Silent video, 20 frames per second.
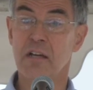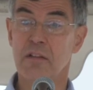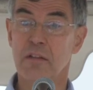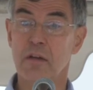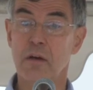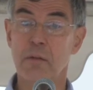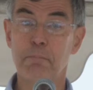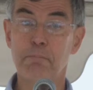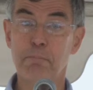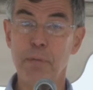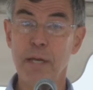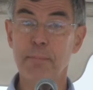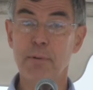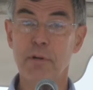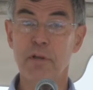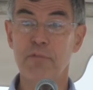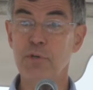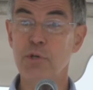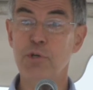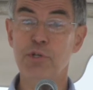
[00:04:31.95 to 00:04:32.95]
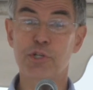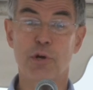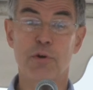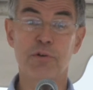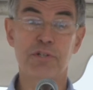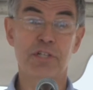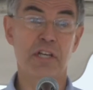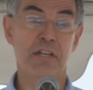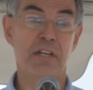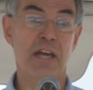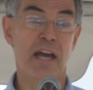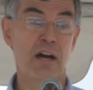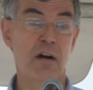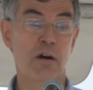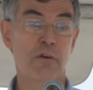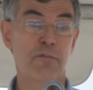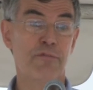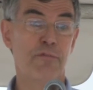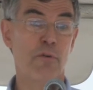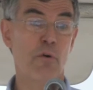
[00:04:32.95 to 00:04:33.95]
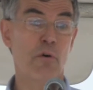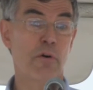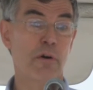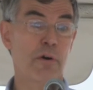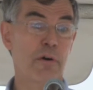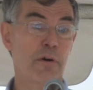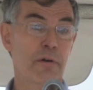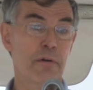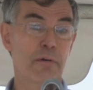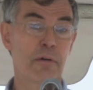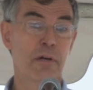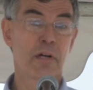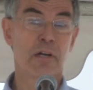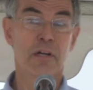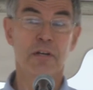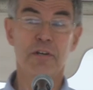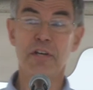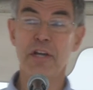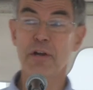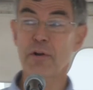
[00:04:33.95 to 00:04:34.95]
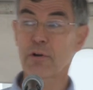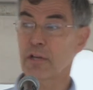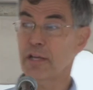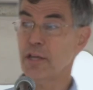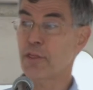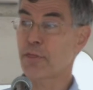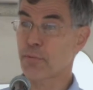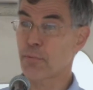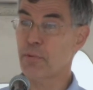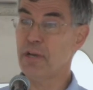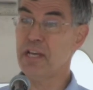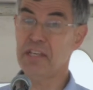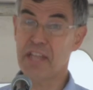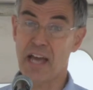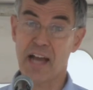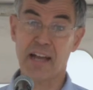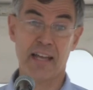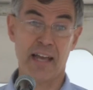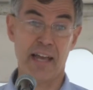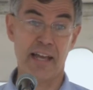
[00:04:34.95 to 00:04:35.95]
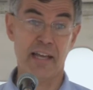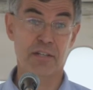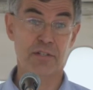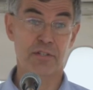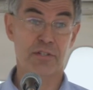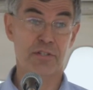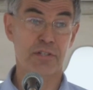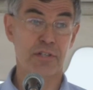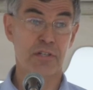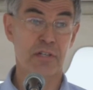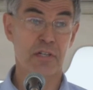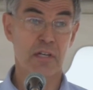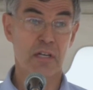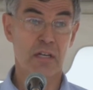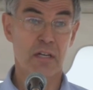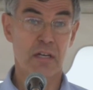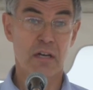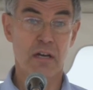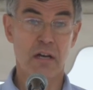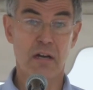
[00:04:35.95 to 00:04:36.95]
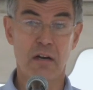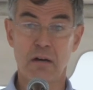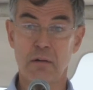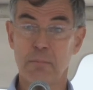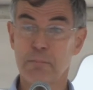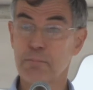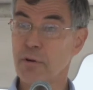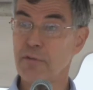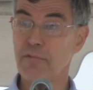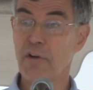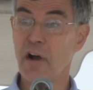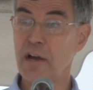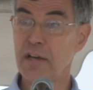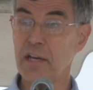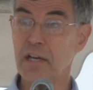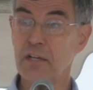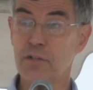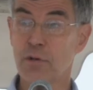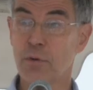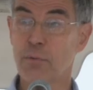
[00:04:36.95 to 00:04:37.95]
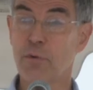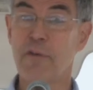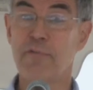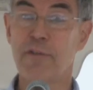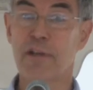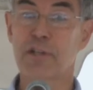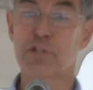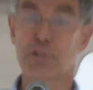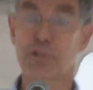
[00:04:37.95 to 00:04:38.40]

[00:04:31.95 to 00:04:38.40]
the people of New Jersey now for nearly 3 decades, providing terrific